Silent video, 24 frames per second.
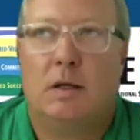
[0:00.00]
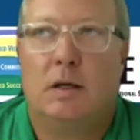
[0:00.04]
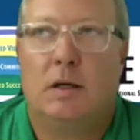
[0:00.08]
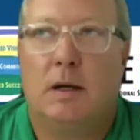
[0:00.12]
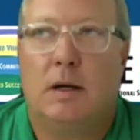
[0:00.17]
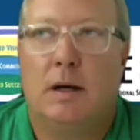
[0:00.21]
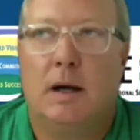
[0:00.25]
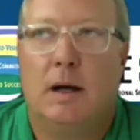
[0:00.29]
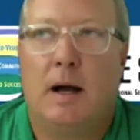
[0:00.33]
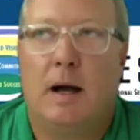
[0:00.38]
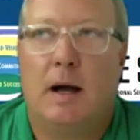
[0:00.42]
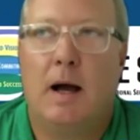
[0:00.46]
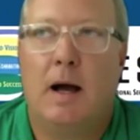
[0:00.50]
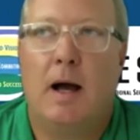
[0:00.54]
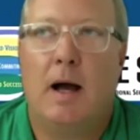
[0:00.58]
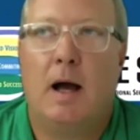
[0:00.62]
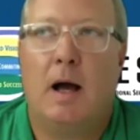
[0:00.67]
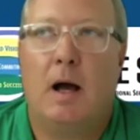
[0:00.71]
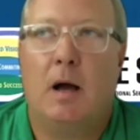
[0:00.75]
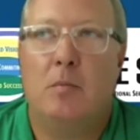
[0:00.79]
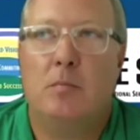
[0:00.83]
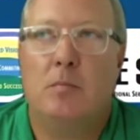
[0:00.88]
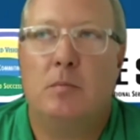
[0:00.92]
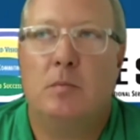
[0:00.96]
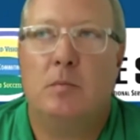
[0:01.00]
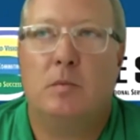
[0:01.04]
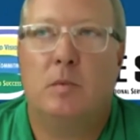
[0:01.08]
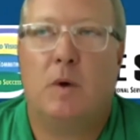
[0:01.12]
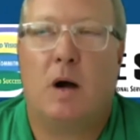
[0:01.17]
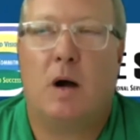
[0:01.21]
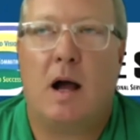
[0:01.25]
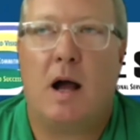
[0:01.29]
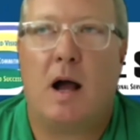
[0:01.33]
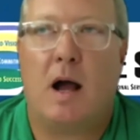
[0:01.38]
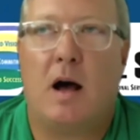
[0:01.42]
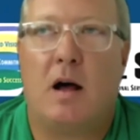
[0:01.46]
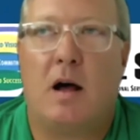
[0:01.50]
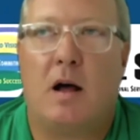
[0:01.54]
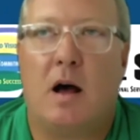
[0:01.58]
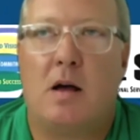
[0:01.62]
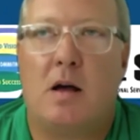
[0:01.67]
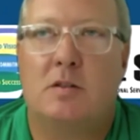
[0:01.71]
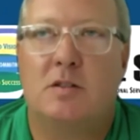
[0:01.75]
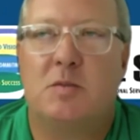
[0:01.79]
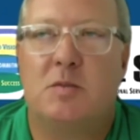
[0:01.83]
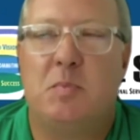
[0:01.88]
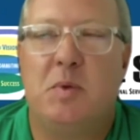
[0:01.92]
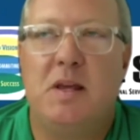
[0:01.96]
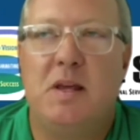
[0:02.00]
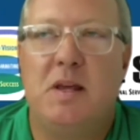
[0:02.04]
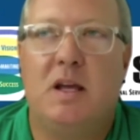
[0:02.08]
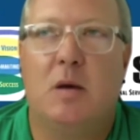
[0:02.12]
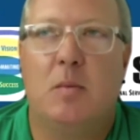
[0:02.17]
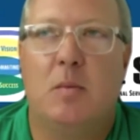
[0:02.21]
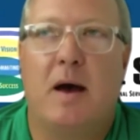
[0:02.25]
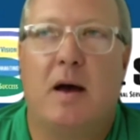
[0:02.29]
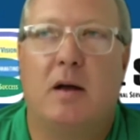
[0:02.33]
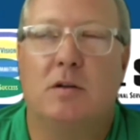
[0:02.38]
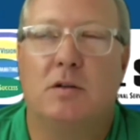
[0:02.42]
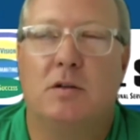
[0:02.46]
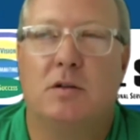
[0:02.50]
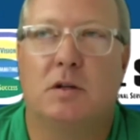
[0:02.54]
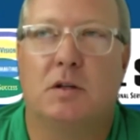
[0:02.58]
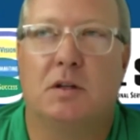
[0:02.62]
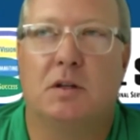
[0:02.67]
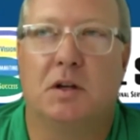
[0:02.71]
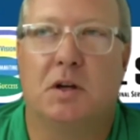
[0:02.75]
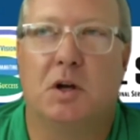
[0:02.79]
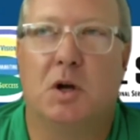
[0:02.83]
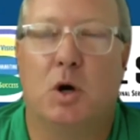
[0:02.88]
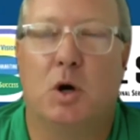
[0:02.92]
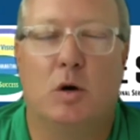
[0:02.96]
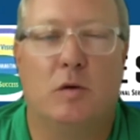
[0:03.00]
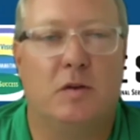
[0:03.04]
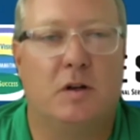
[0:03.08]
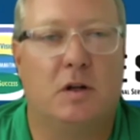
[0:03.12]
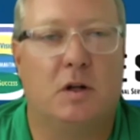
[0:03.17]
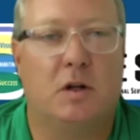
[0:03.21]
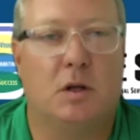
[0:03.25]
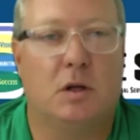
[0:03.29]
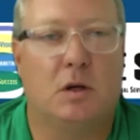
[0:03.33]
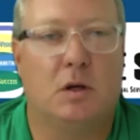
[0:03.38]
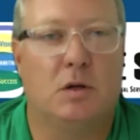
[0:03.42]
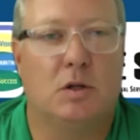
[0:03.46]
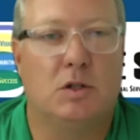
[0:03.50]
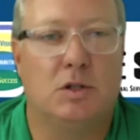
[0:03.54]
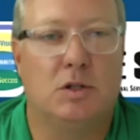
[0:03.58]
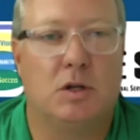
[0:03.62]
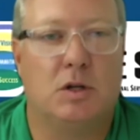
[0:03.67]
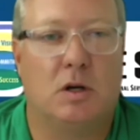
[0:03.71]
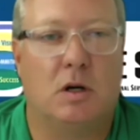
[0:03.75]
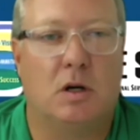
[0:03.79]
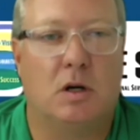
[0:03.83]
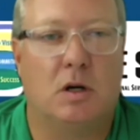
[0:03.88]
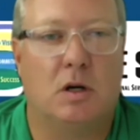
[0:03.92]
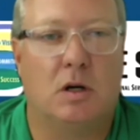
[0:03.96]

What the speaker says: I'll speak about during the COVID closure,